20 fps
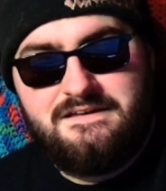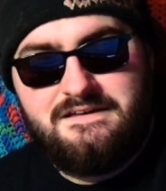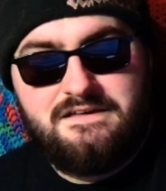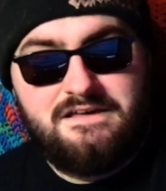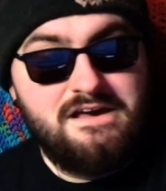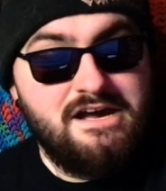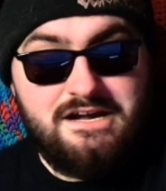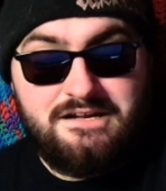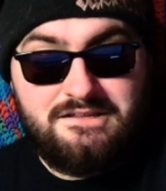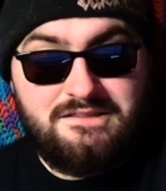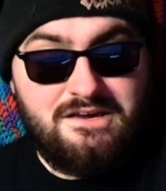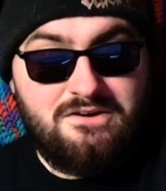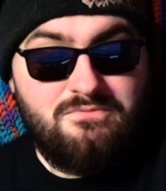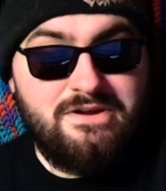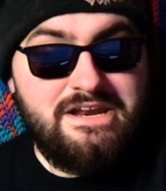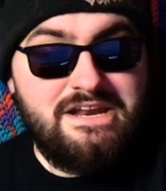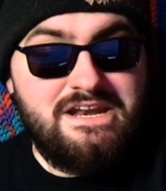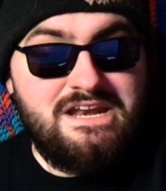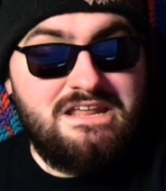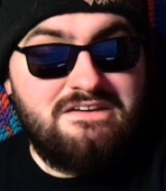It's like we
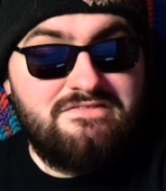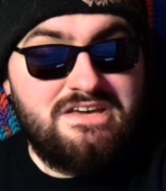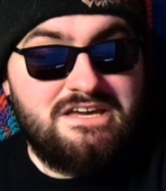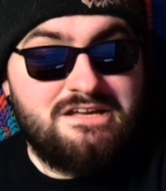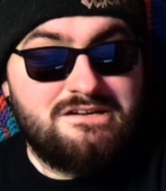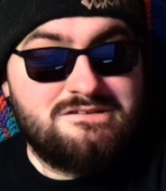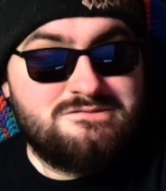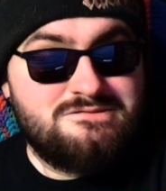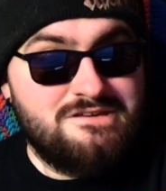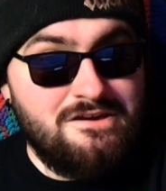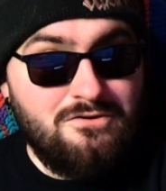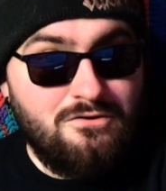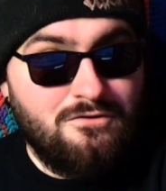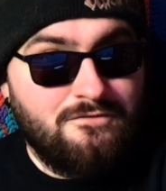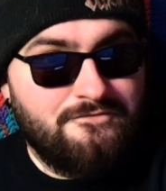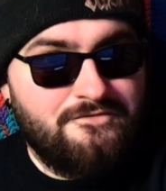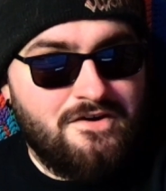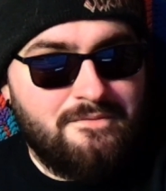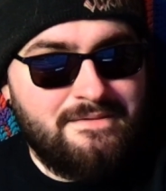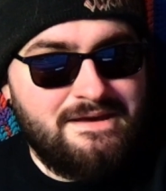didn't even get a single
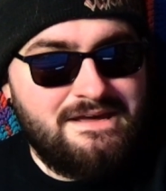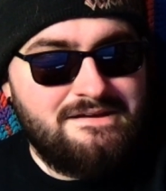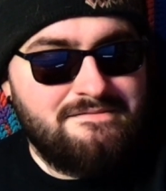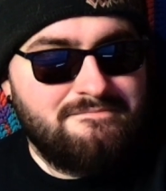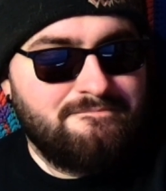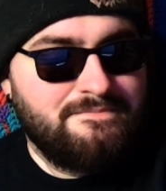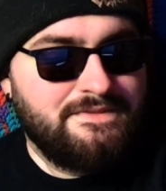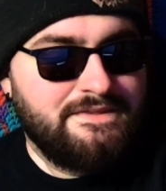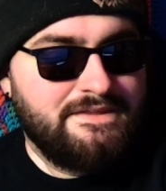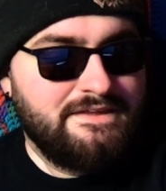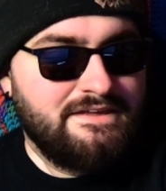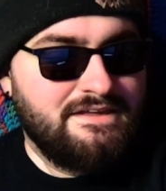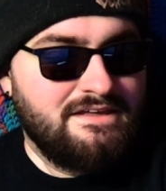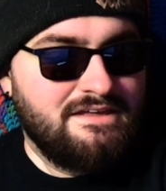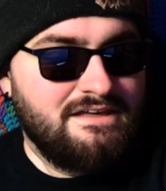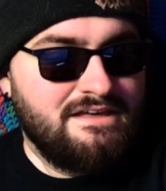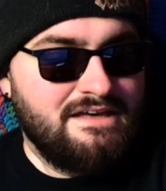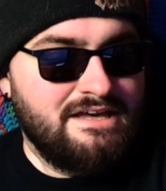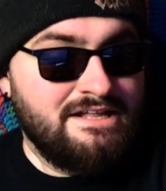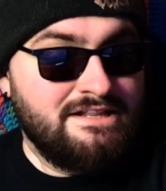from it
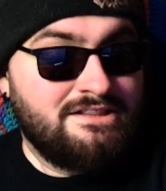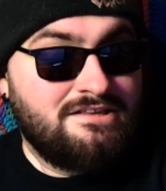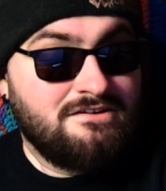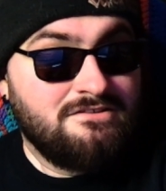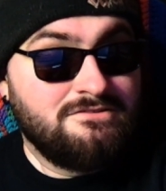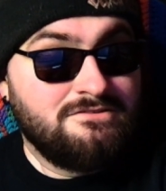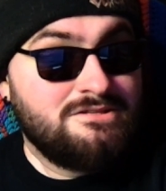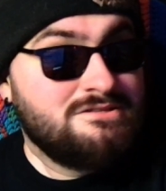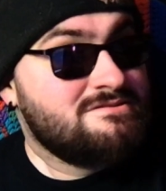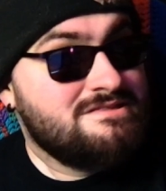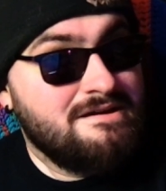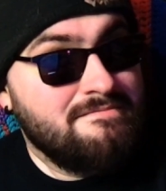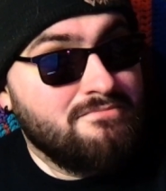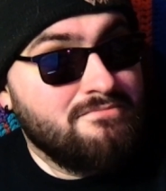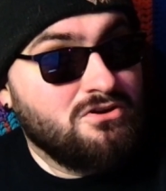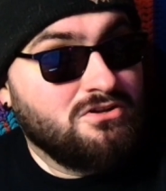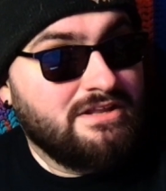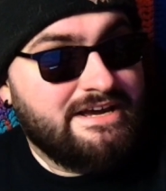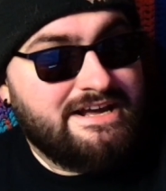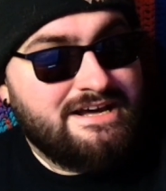until December,
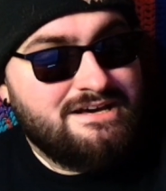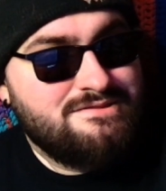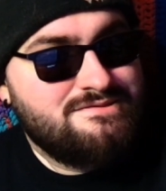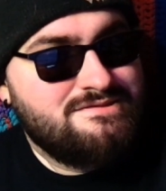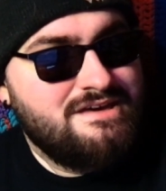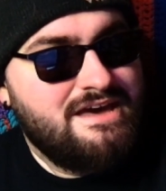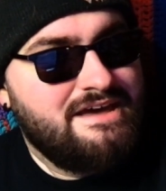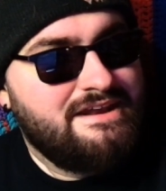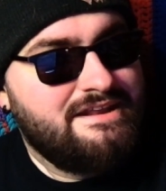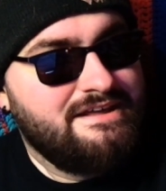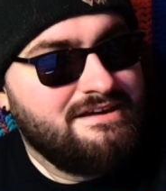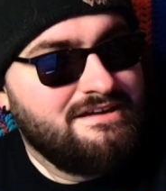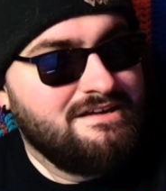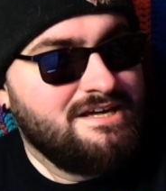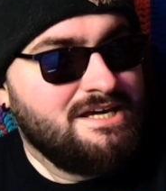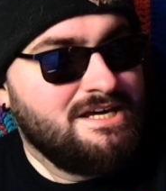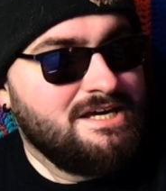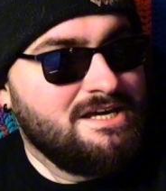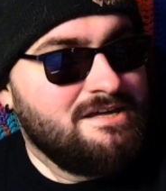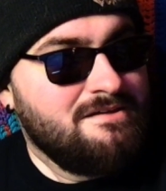like I said.
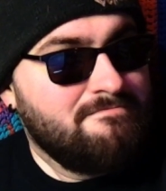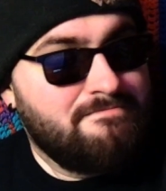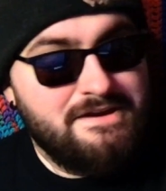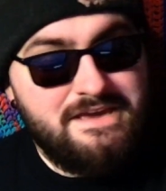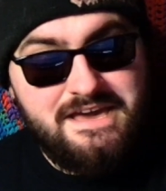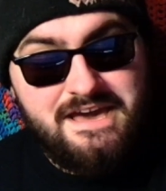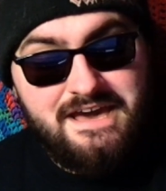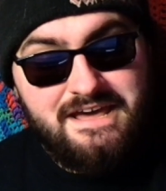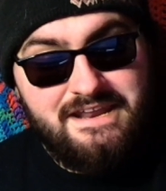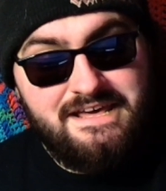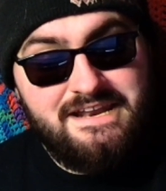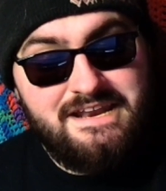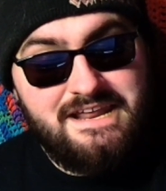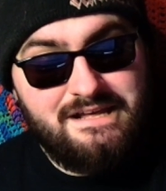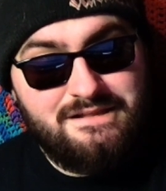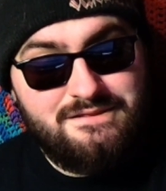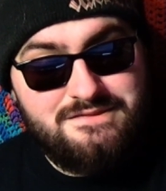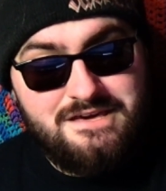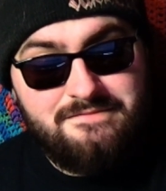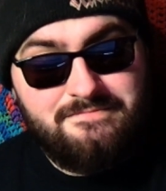But yet, in that
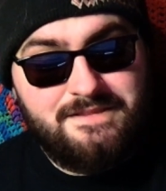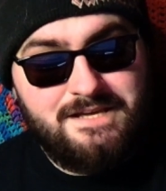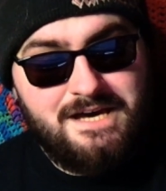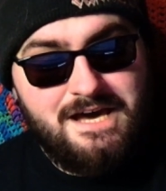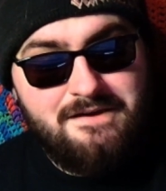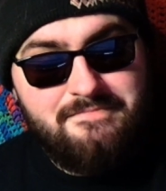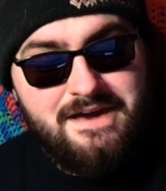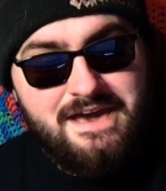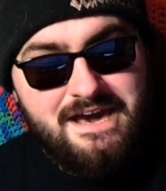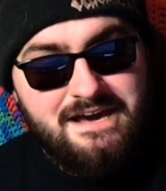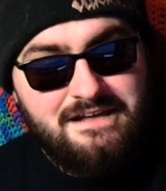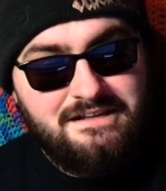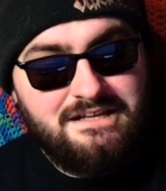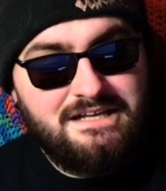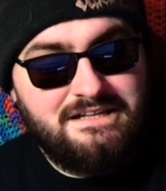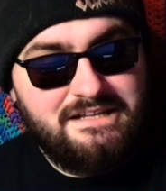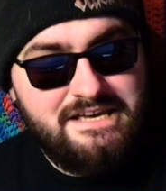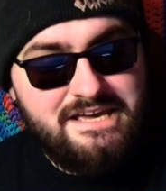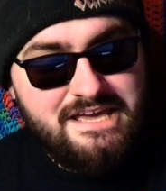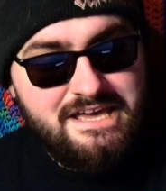same time,
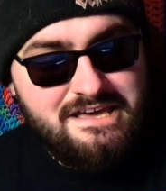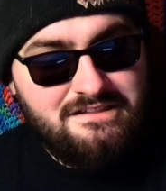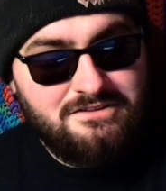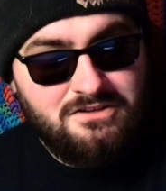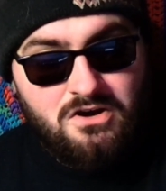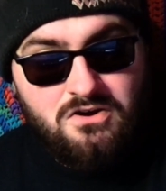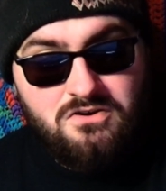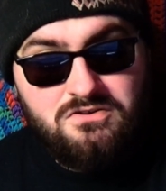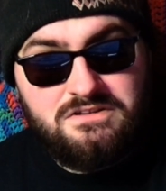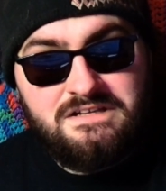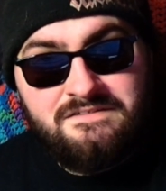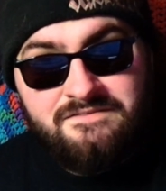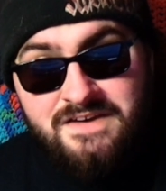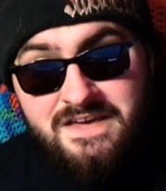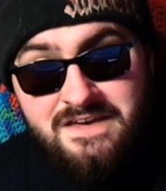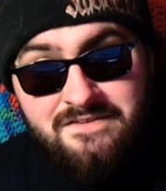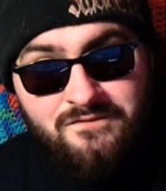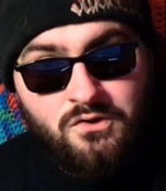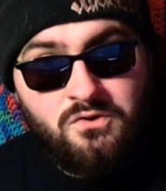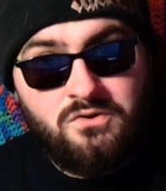LLE, Long Live
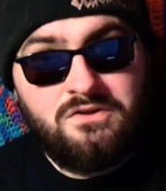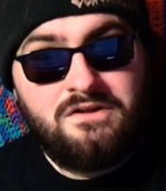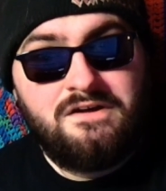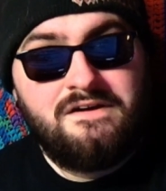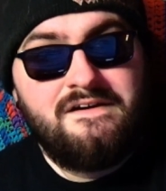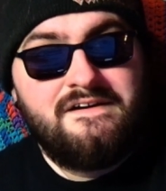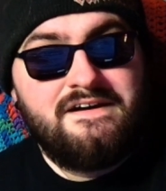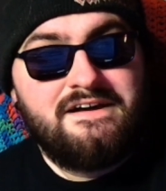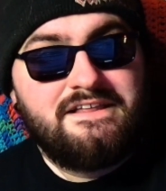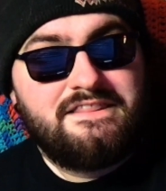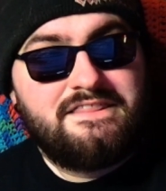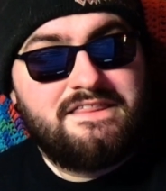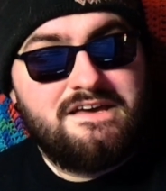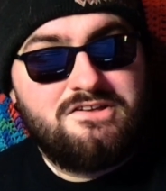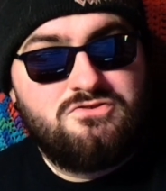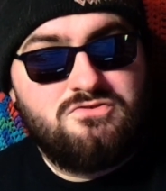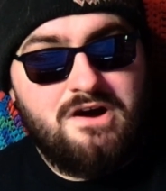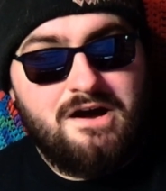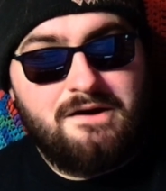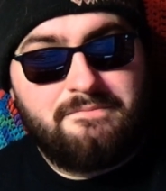Evil, they
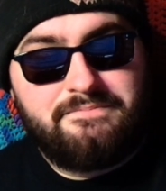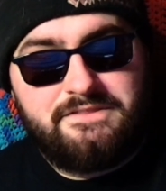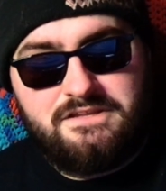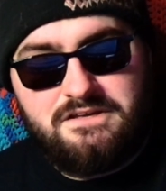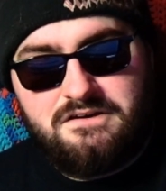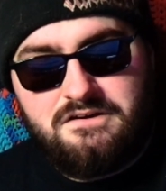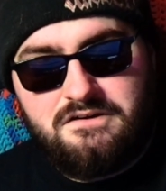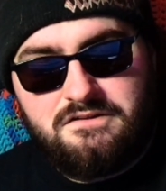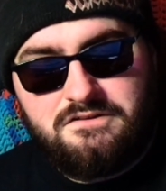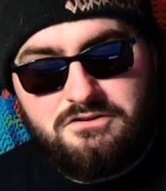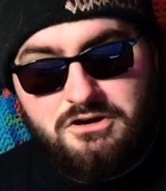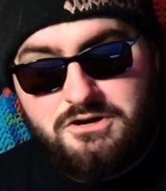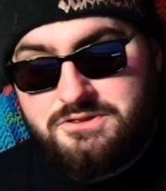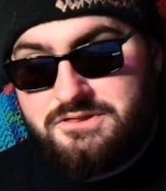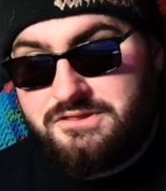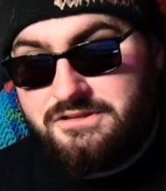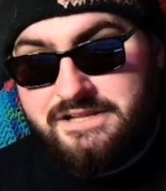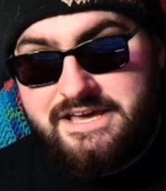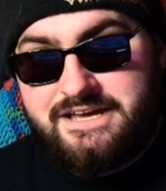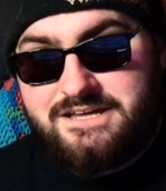dropped the Lost
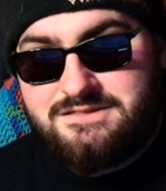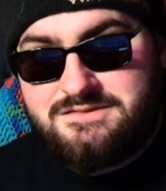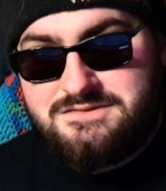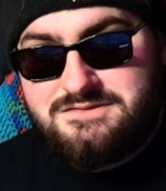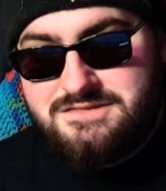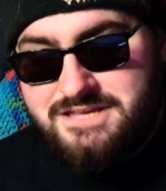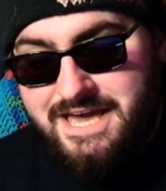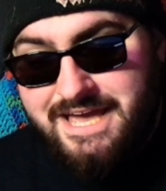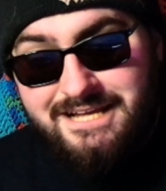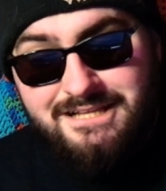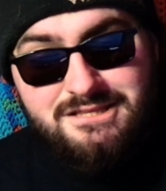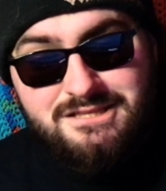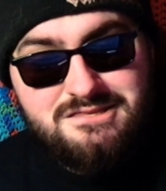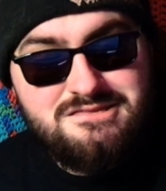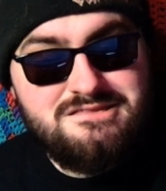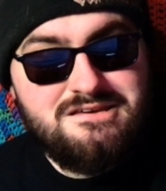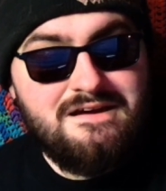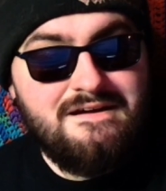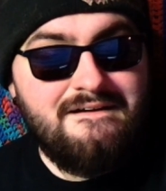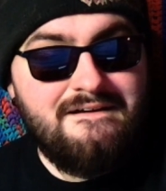Lake Estates,
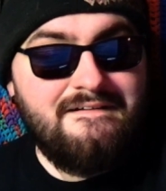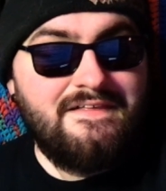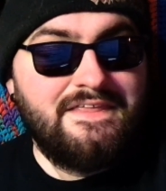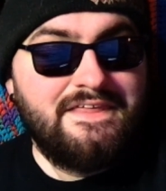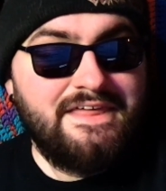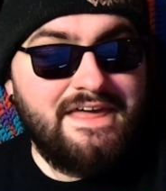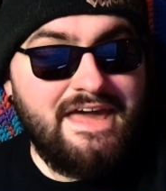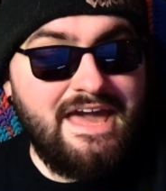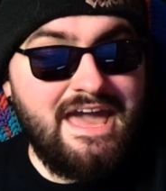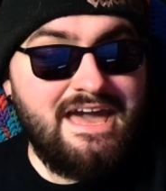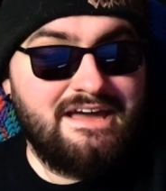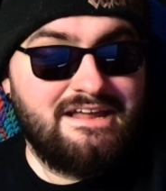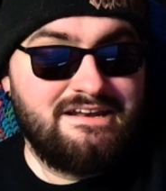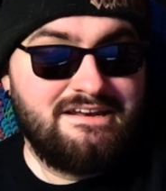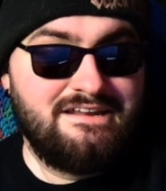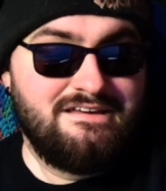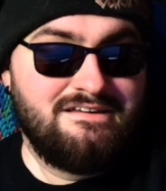and,